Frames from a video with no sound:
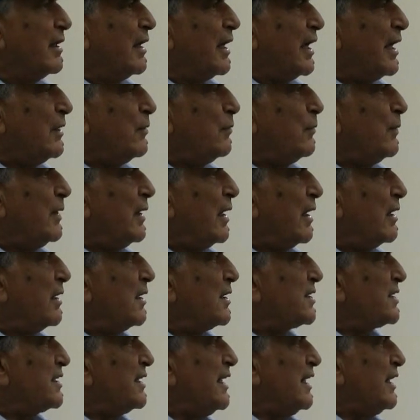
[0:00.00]
and we are
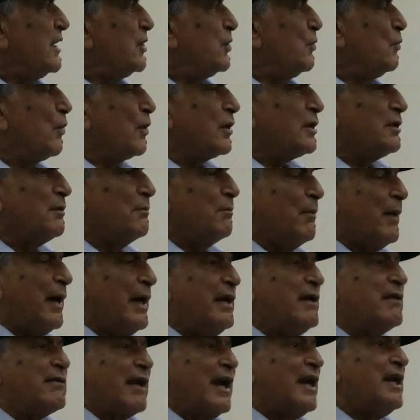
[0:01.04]
listening to what the
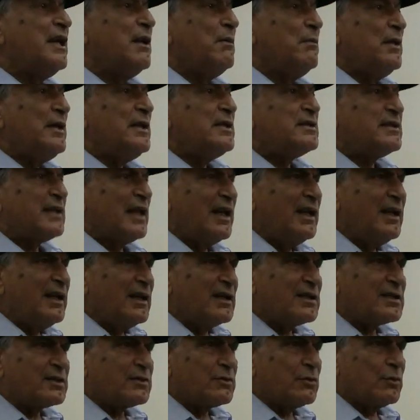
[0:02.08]
mind randomly is telling
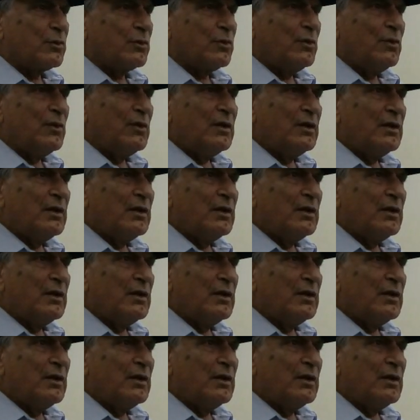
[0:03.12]
us to do